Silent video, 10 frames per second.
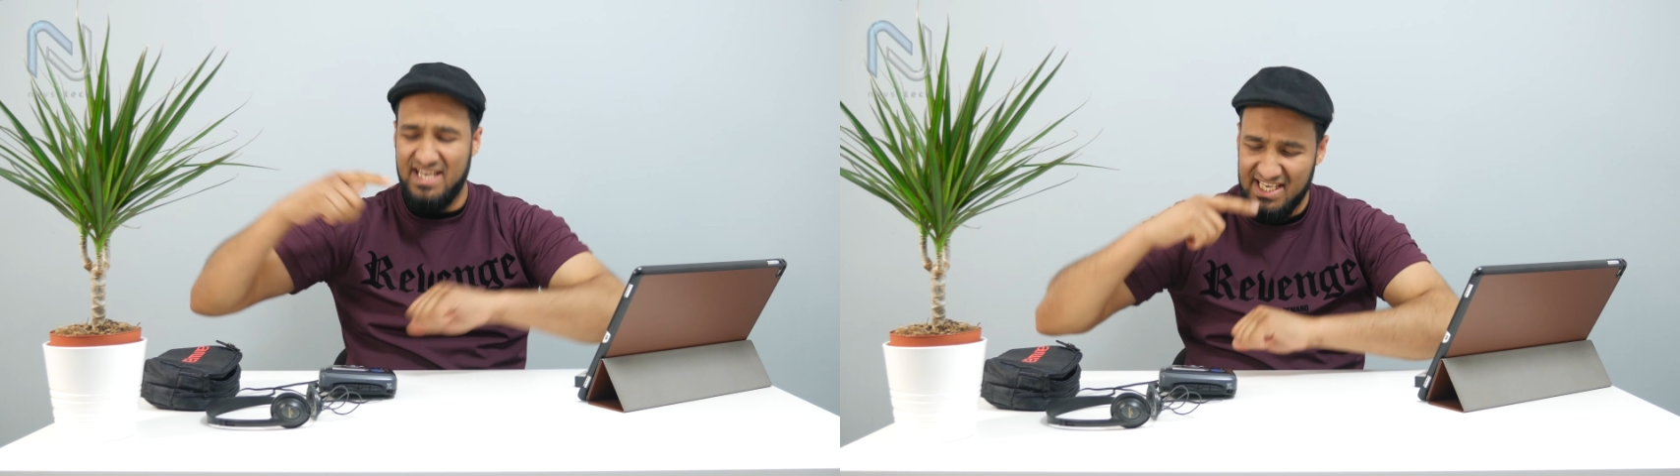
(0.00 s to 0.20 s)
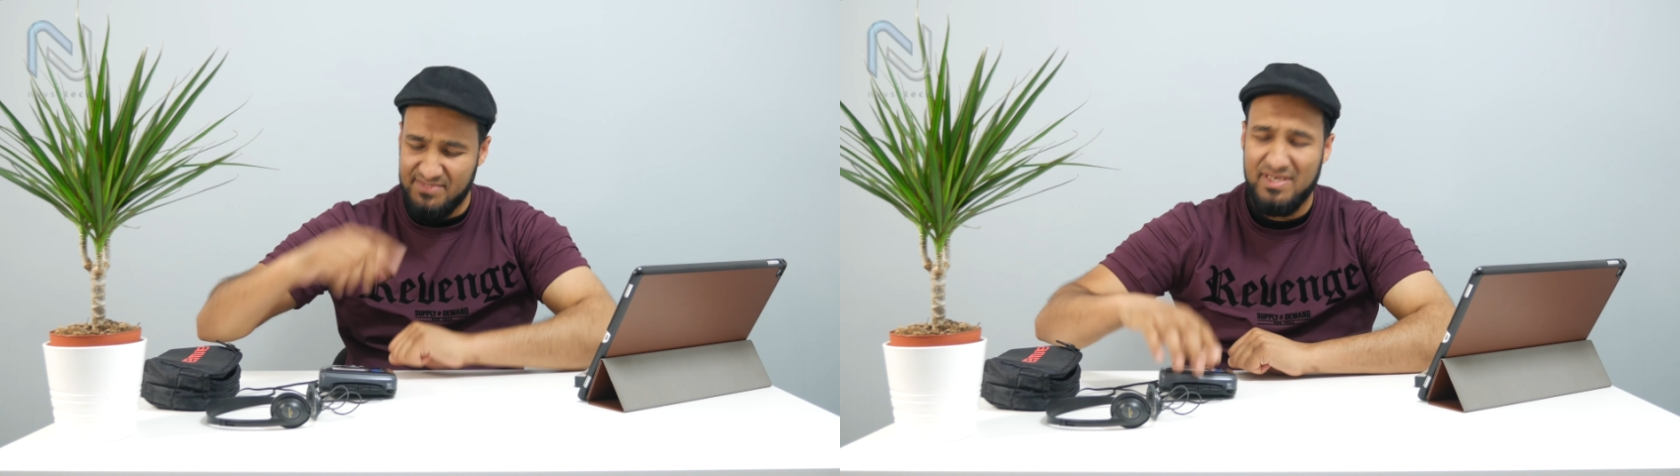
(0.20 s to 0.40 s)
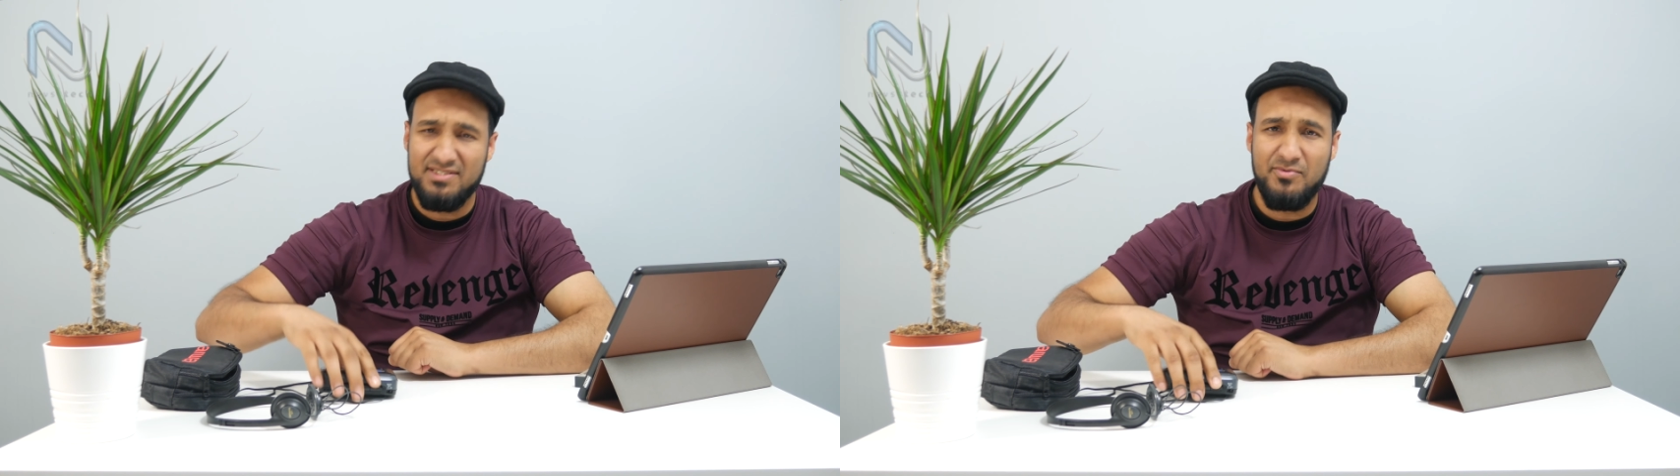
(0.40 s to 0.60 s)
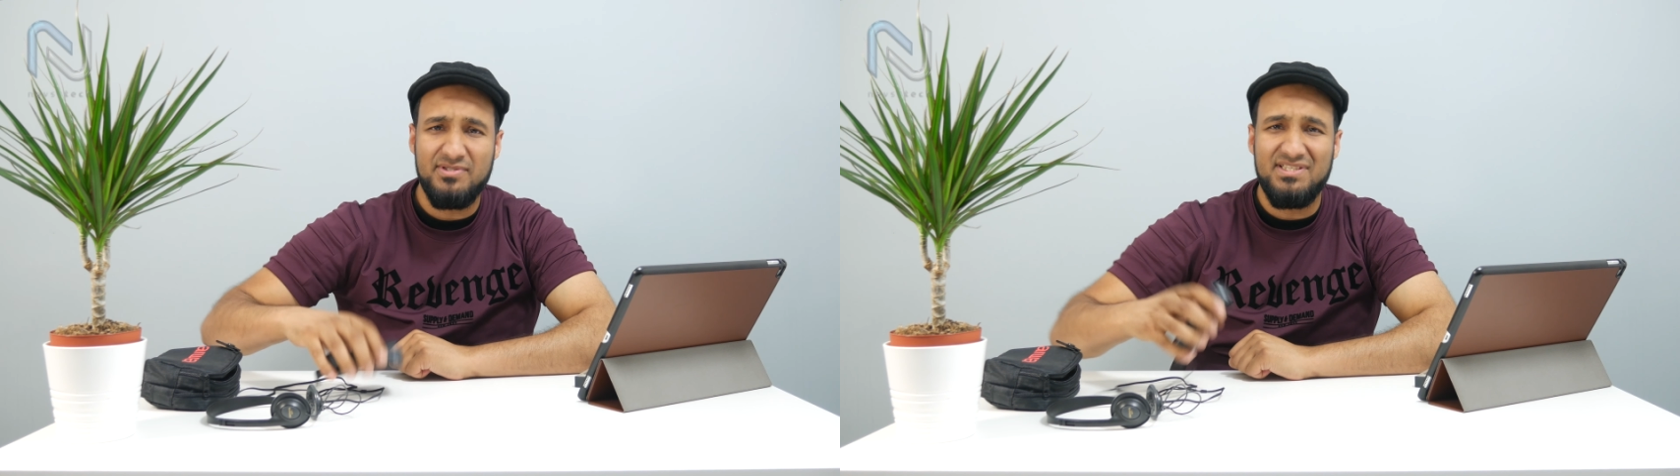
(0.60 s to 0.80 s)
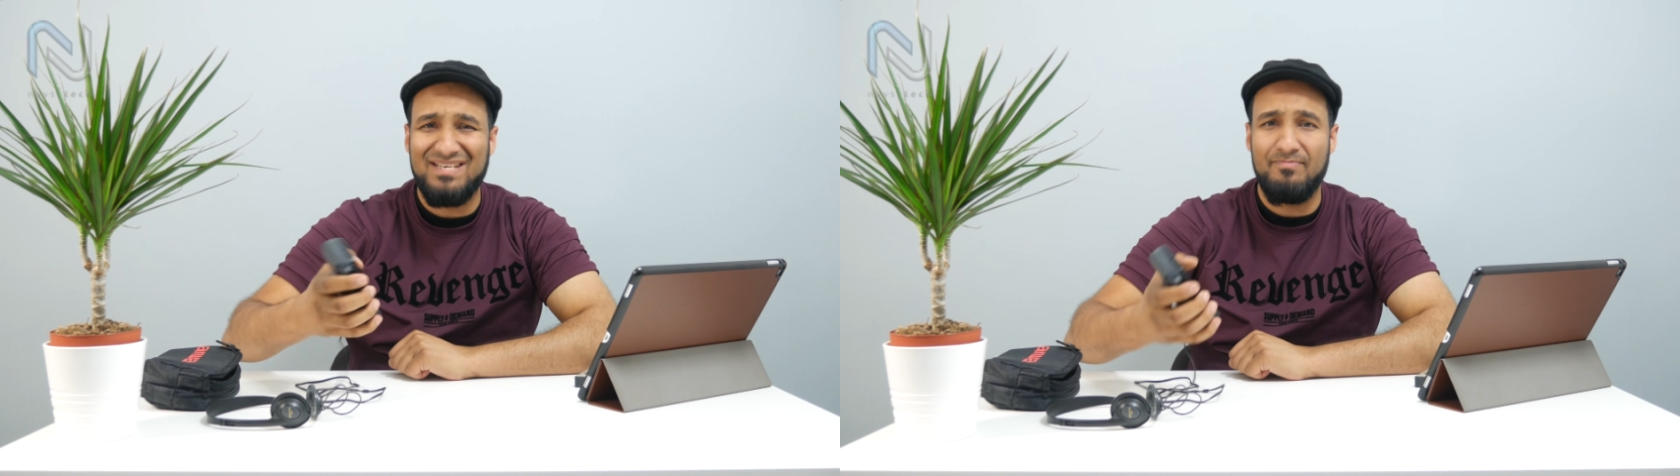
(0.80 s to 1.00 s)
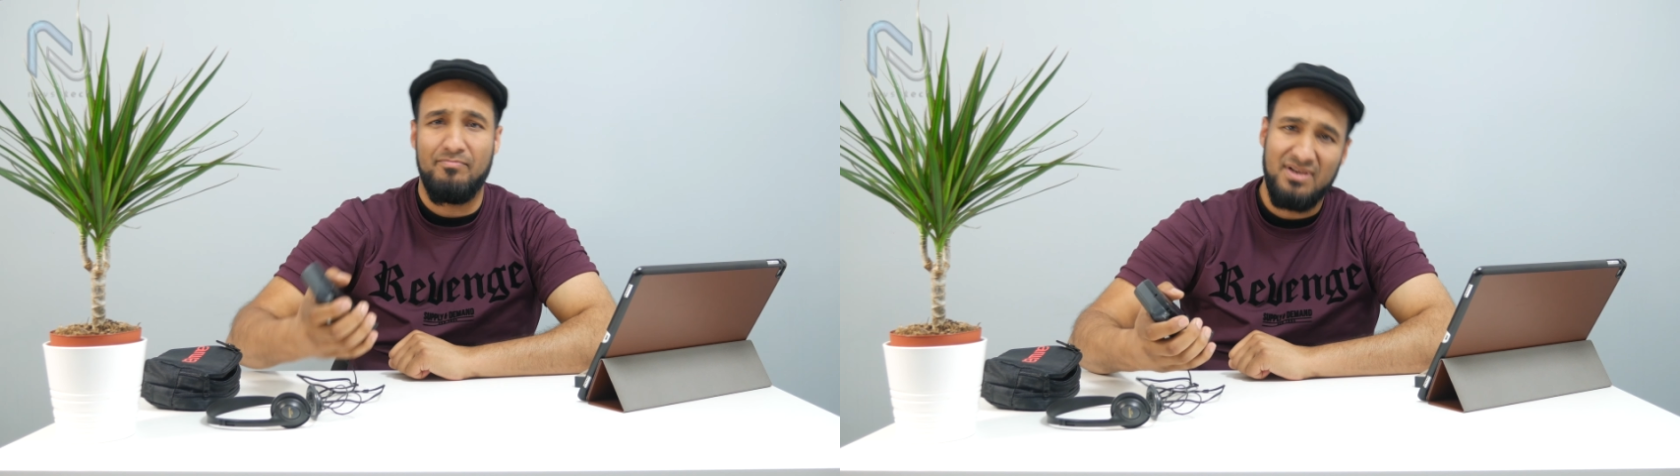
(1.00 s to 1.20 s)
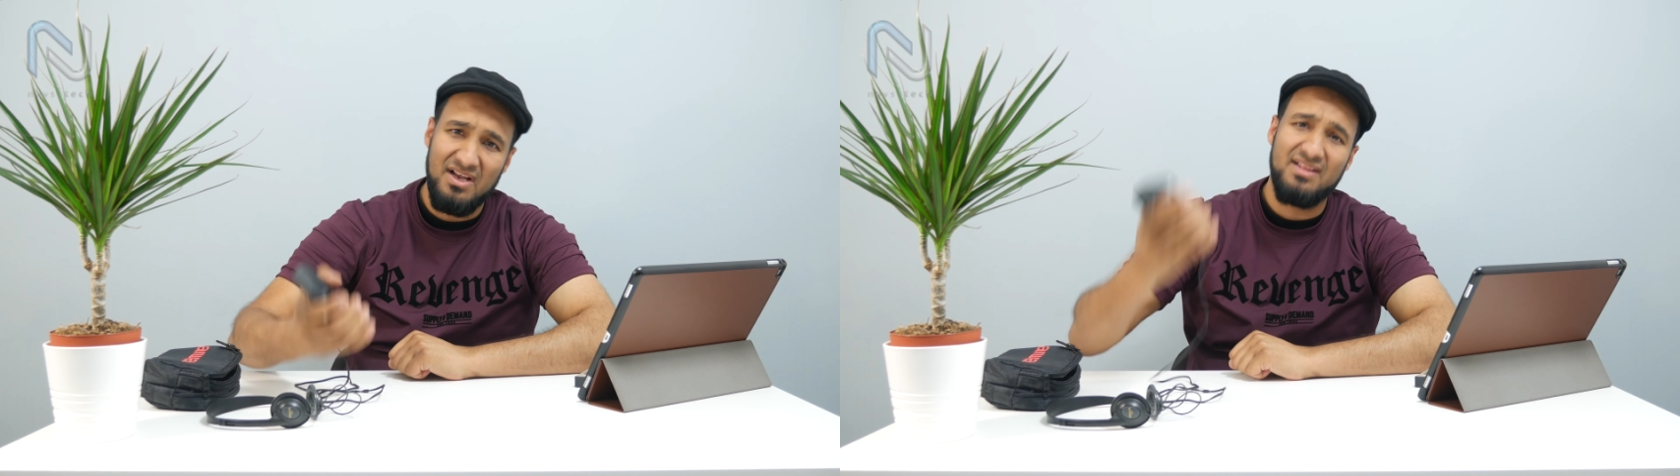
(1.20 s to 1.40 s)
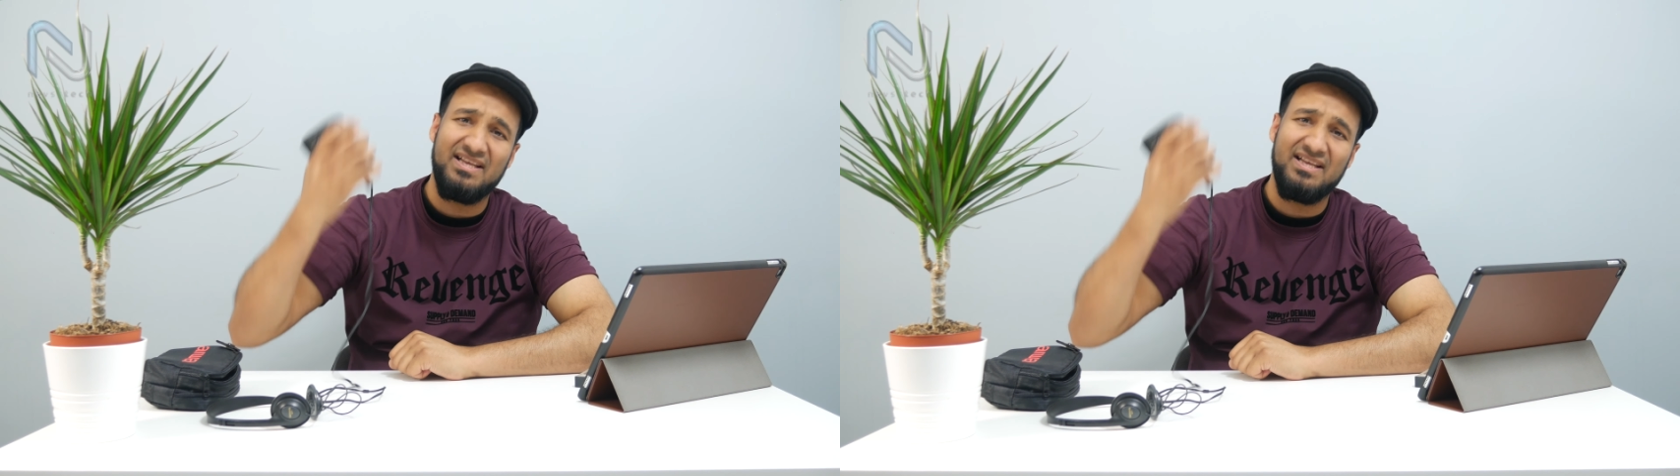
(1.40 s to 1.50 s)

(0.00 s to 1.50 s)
It's because we used to curl